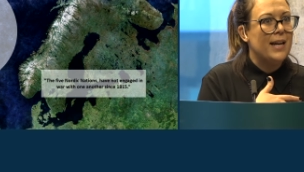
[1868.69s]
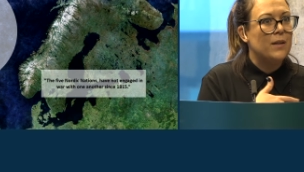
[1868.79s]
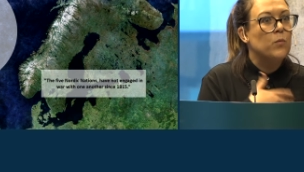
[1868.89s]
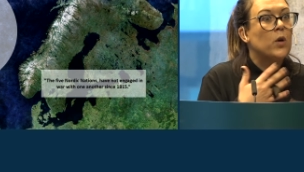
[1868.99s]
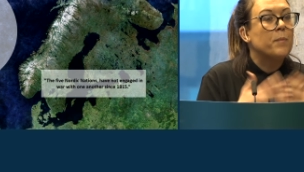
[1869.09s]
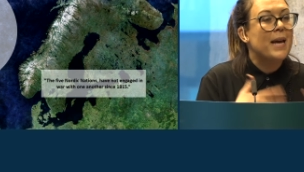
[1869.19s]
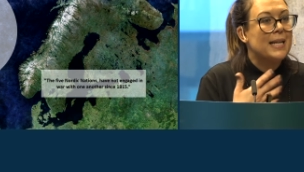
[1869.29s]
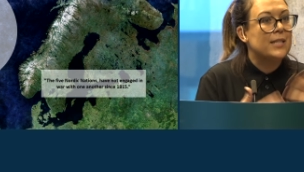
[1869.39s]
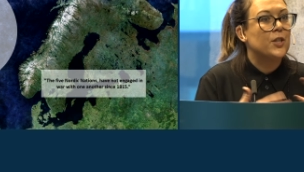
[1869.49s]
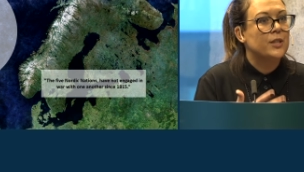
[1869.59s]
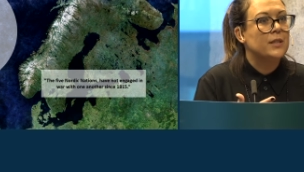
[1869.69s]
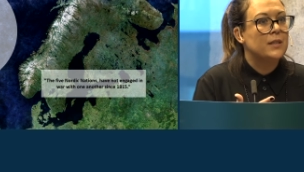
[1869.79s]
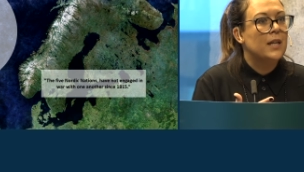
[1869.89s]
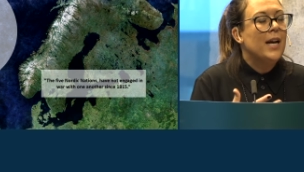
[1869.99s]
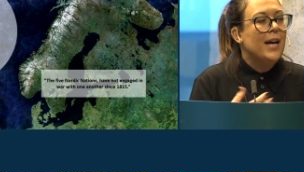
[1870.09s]
And what makes
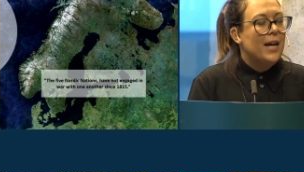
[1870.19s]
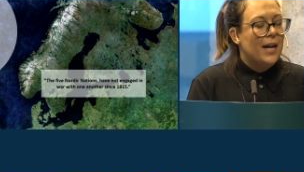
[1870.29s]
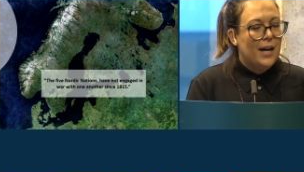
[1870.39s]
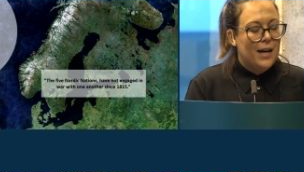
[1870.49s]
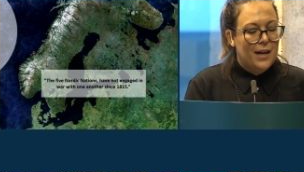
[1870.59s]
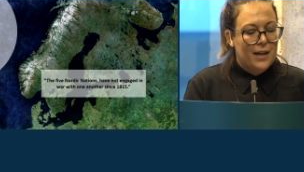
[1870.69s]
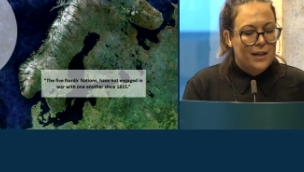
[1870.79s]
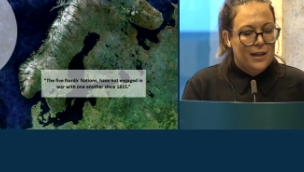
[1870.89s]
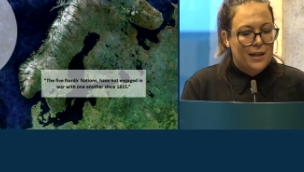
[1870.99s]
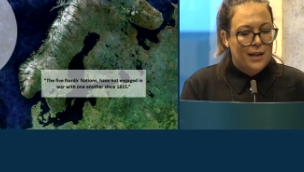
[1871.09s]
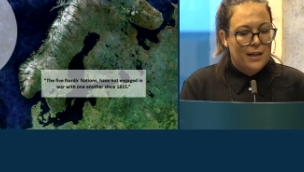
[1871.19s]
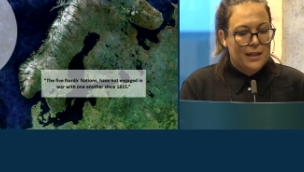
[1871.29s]
certain uh, uh,